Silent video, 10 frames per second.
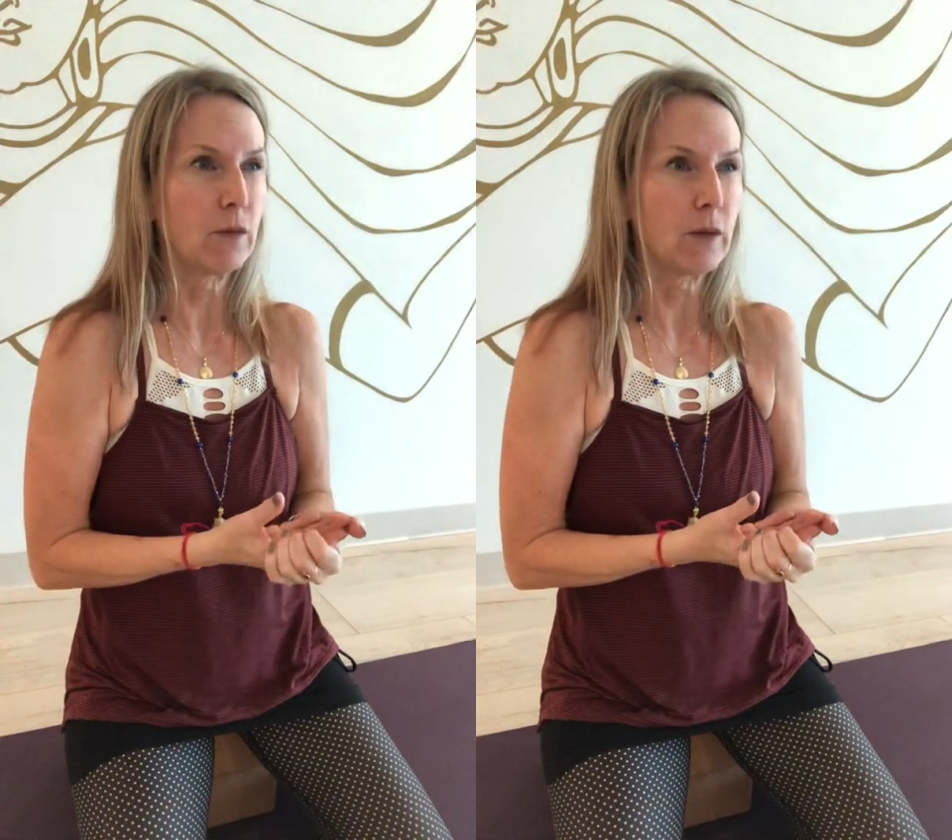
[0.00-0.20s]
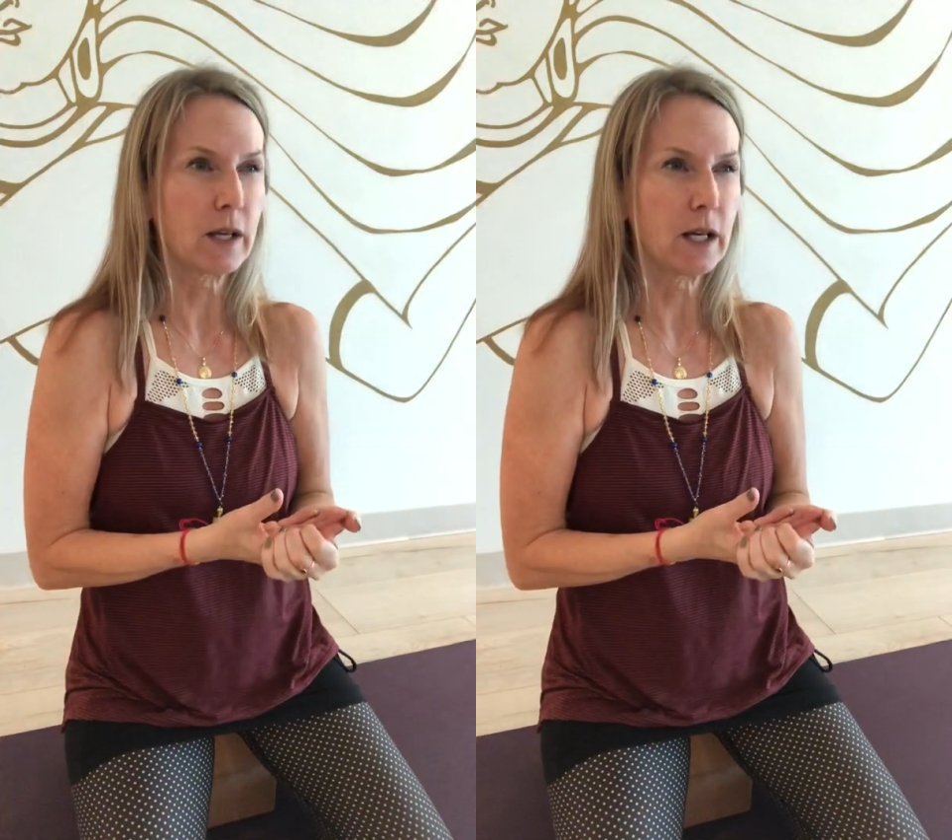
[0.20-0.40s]

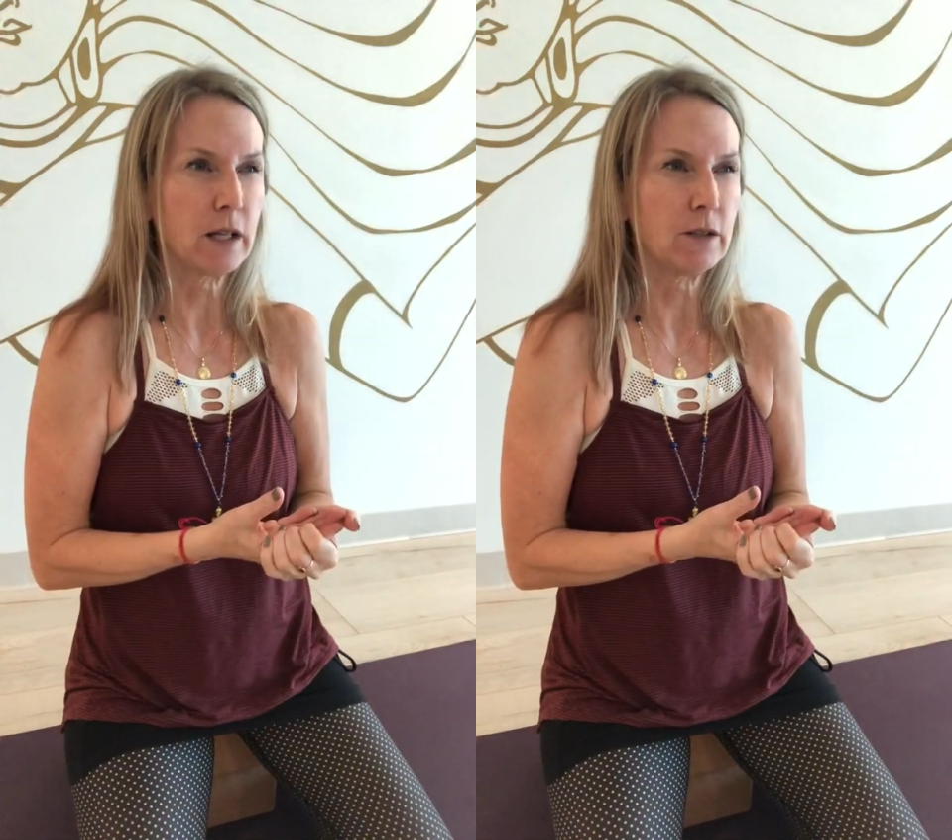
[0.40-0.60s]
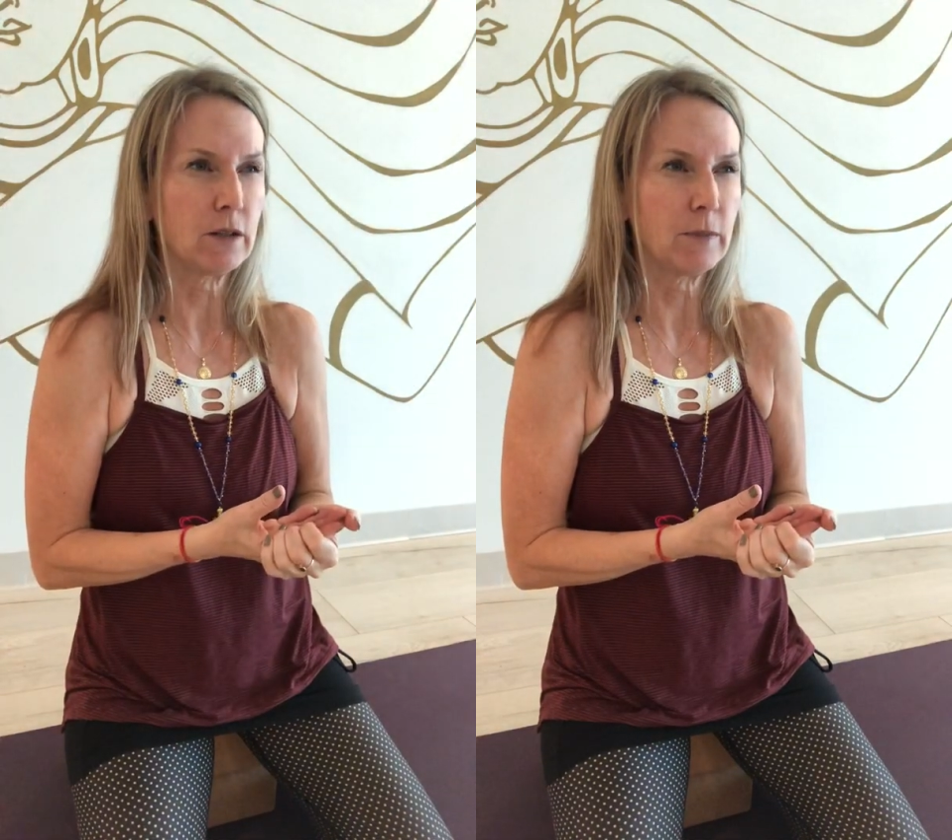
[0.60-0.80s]
What can I
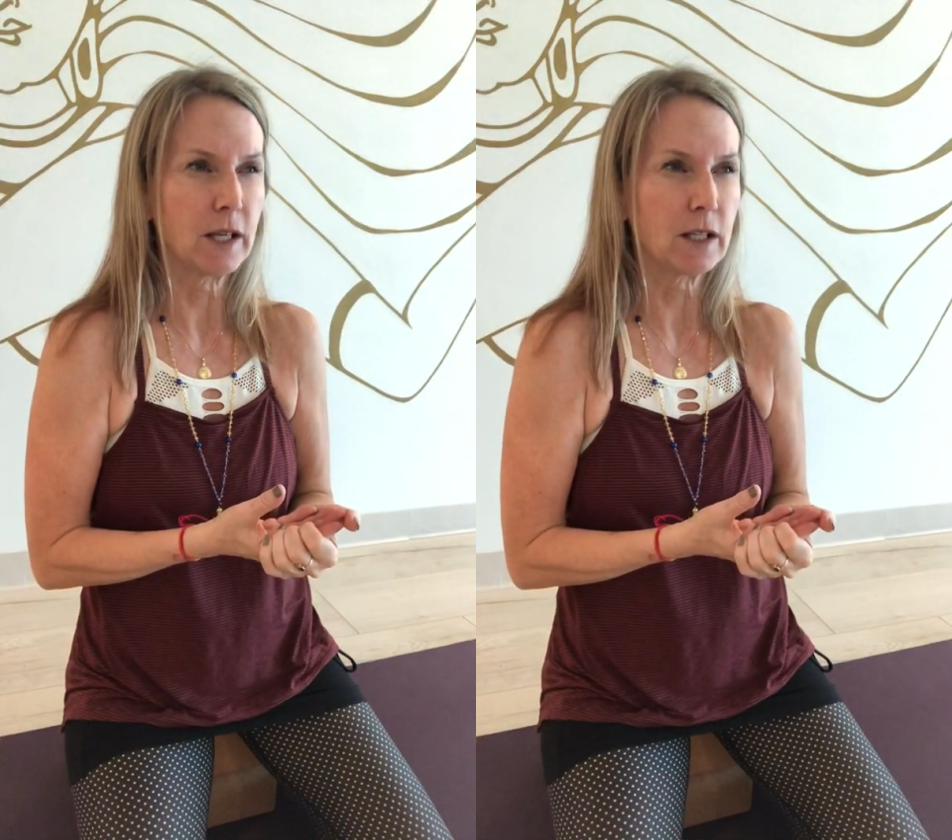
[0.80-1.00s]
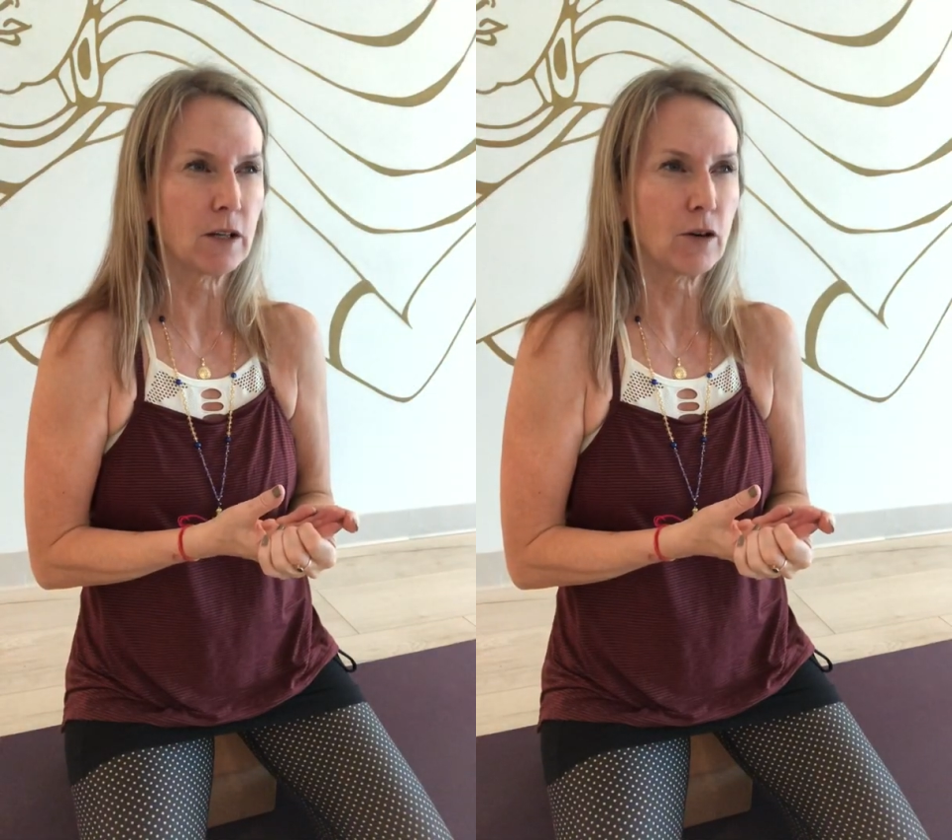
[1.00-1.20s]
do to
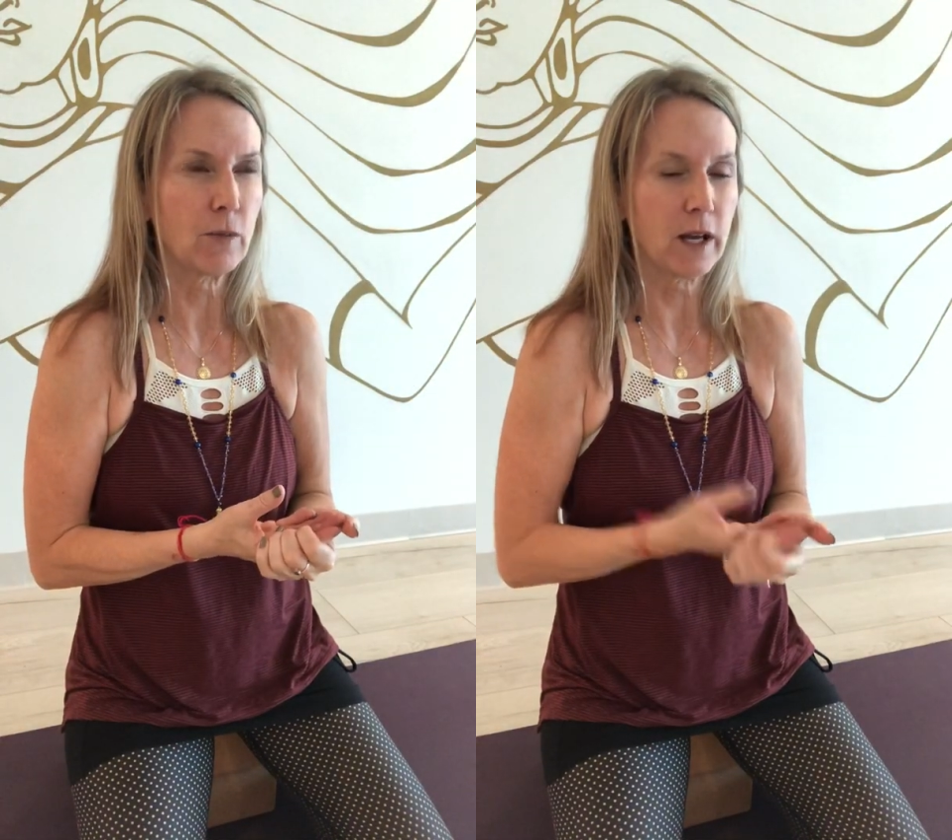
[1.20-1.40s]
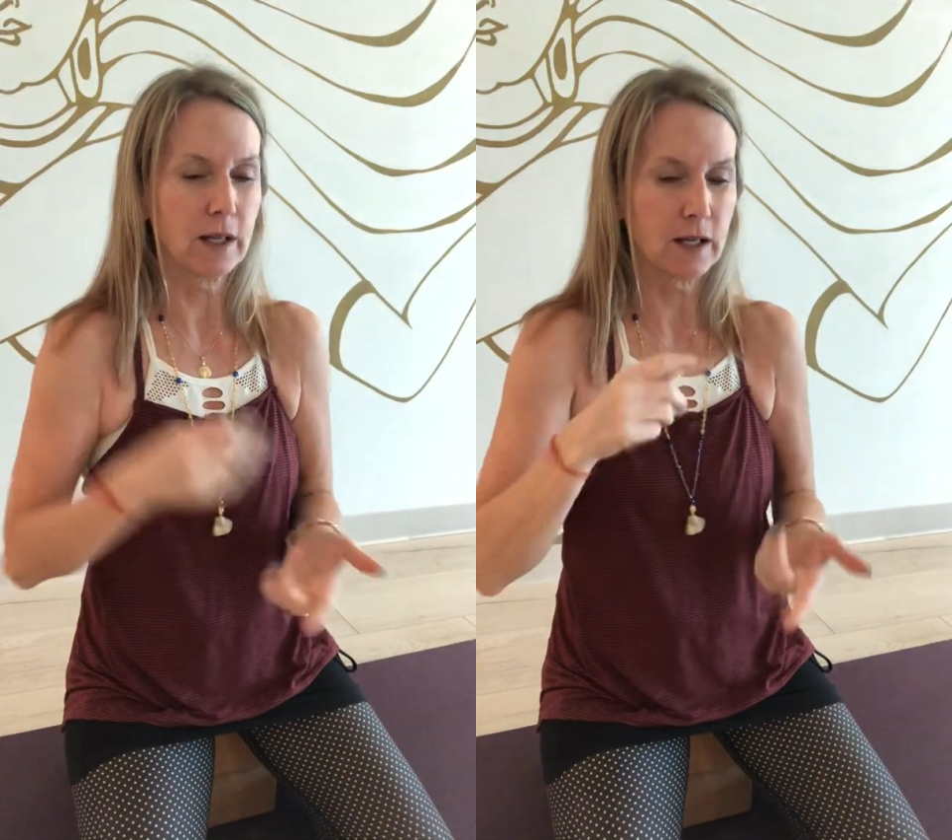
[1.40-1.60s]
make it go away?